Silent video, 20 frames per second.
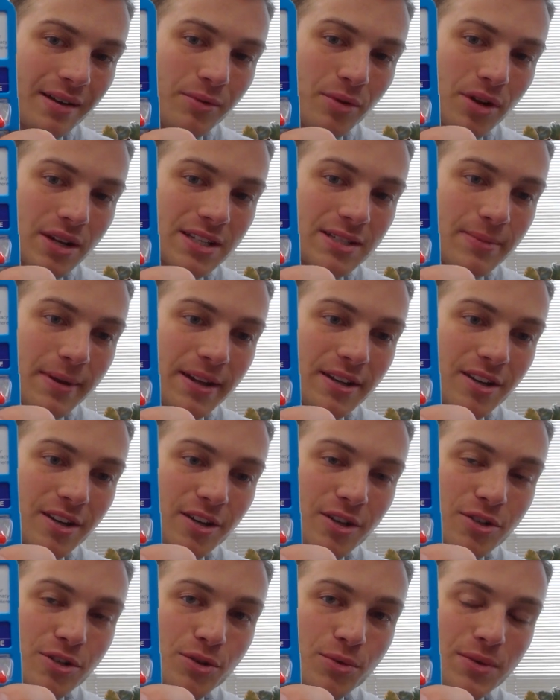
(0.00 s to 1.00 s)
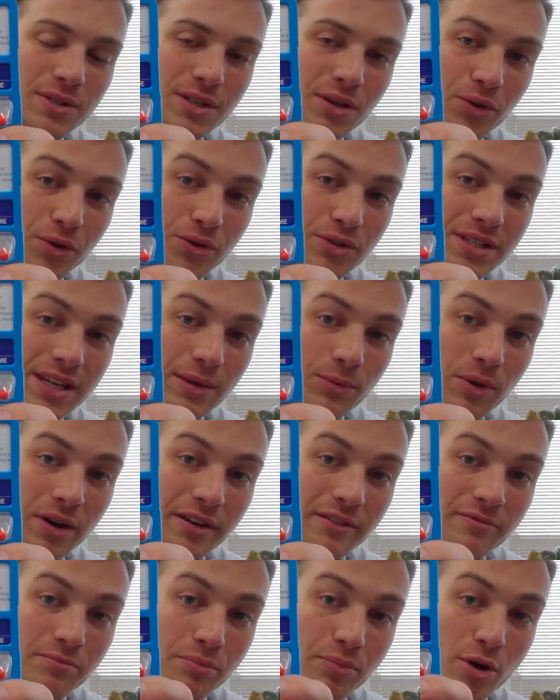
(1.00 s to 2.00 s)
I'm not expecting you to until you see one
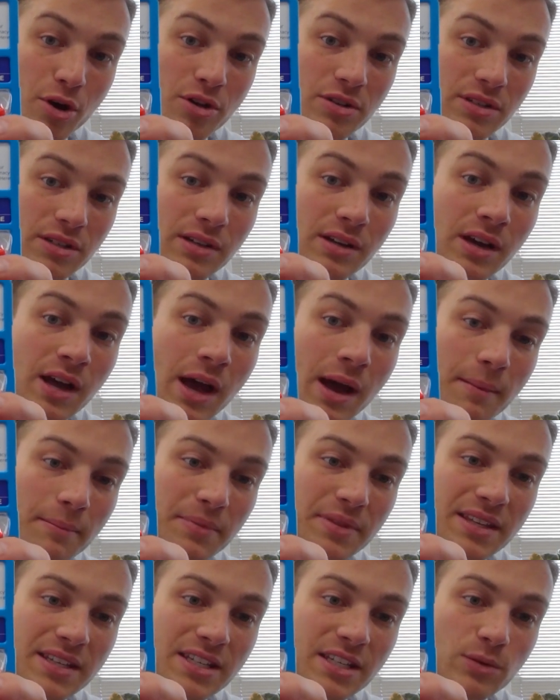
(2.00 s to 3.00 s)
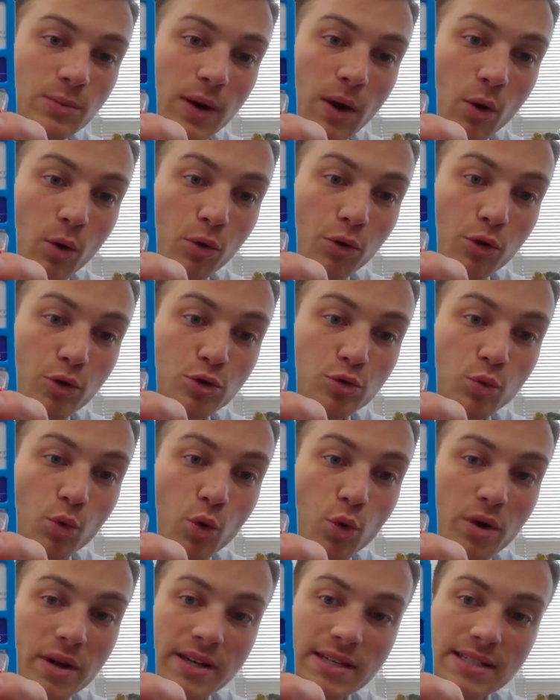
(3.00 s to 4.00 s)
in person, but this is where all those
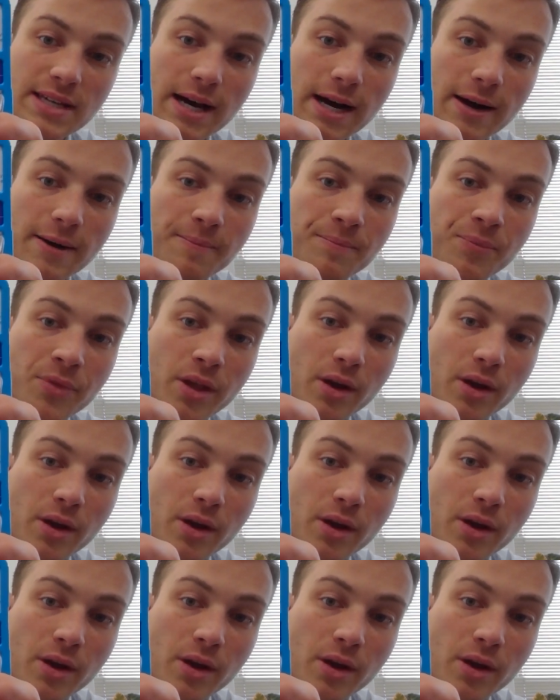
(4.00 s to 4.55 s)
warnings are.